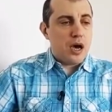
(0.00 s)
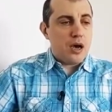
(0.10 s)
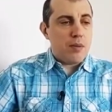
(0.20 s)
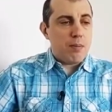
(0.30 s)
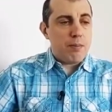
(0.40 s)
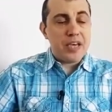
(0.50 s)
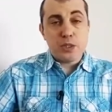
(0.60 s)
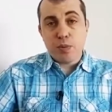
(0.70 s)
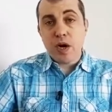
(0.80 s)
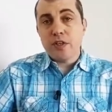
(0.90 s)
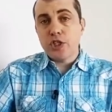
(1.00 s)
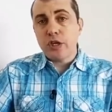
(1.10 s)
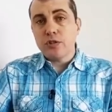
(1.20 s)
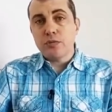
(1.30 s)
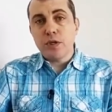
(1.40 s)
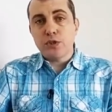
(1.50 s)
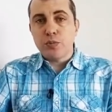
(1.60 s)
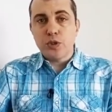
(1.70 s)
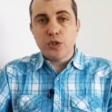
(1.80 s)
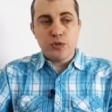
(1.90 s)
um, makes private channels much
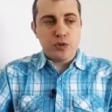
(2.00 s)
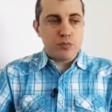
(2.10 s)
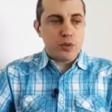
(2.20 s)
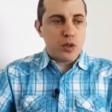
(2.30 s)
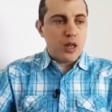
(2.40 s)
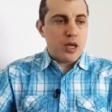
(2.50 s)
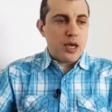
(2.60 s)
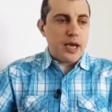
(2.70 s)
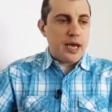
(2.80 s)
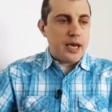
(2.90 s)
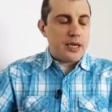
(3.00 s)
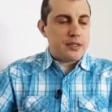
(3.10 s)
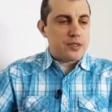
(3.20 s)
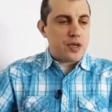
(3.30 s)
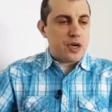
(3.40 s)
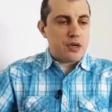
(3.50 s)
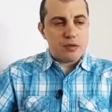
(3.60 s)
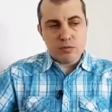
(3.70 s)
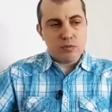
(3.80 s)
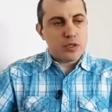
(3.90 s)
more usable, and
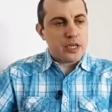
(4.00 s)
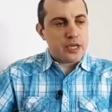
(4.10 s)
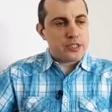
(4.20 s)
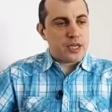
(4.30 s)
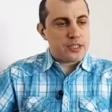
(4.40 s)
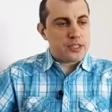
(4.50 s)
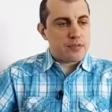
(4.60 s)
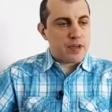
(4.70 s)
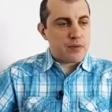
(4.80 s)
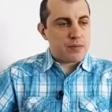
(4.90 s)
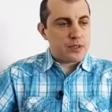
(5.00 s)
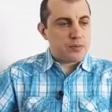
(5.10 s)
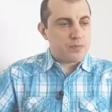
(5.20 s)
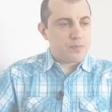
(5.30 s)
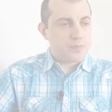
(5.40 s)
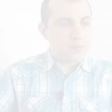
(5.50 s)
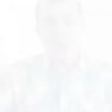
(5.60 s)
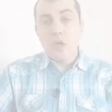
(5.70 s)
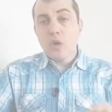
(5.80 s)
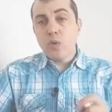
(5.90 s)
uh, really an exciting development.
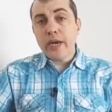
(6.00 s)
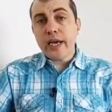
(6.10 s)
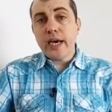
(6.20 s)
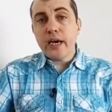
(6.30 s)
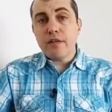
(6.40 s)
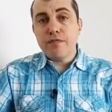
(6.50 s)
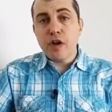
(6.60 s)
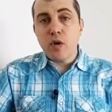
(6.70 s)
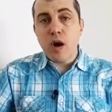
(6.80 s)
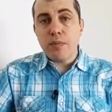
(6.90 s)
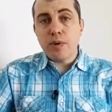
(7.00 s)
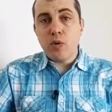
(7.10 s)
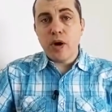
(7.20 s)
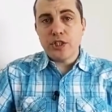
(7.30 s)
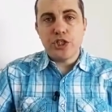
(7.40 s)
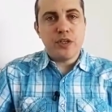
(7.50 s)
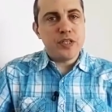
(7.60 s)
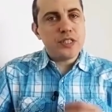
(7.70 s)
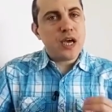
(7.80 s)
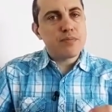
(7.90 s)
Quick uh, follow-up question, and
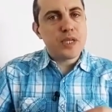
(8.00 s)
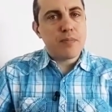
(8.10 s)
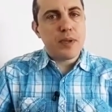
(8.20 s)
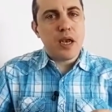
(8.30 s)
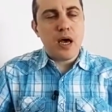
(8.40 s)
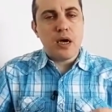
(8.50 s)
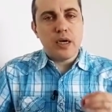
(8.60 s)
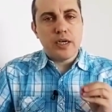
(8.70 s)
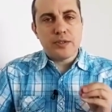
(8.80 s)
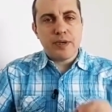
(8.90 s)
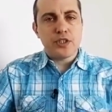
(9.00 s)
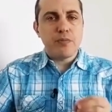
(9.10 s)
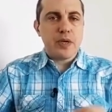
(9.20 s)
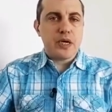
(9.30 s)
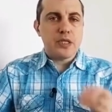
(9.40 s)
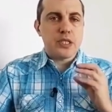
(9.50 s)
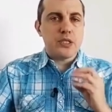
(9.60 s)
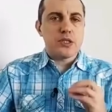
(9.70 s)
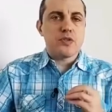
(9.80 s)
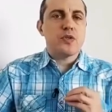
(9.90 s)
this comes up a lot, especially because
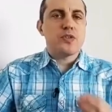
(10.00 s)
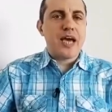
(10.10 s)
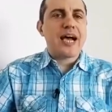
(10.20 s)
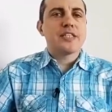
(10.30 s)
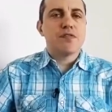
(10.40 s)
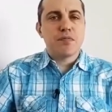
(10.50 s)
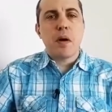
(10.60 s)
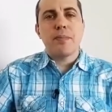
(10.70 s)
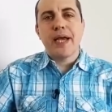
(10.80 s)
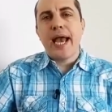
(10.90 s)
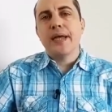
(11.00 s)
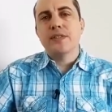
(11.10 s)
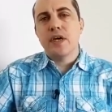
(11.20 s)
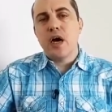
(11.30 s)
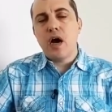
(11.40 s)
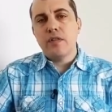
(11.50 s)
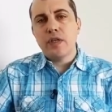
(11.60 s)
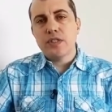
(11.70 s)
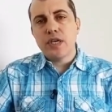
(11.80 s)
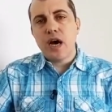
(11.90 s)
there's there's active propaganda on
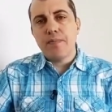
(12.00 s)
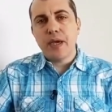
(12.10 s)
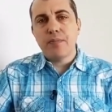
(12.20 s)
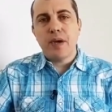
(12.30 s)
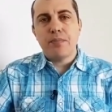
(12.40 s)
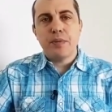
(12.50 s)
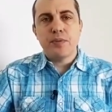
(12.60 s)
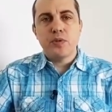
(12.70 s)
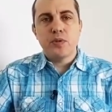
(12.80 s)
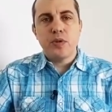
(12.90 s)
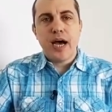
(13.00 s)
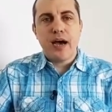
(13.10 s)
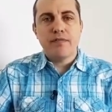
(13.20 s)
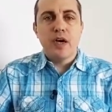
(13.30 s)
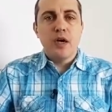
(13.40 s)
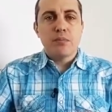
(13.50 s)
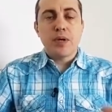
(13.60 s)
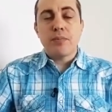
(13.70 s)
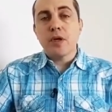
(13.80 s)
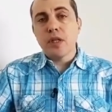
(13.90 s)
this topic by people who have
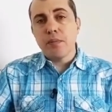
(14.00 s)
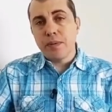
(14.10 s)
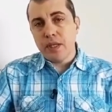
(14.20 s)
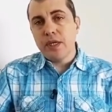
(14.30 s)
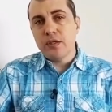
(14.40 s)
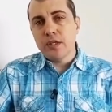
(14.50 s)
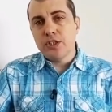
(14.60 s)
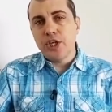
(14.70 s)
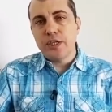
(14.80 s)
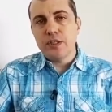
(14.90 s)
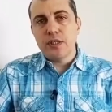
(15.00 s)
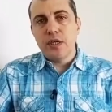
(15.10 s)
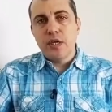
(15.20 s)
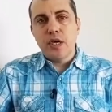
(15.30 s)
primarily a political agenda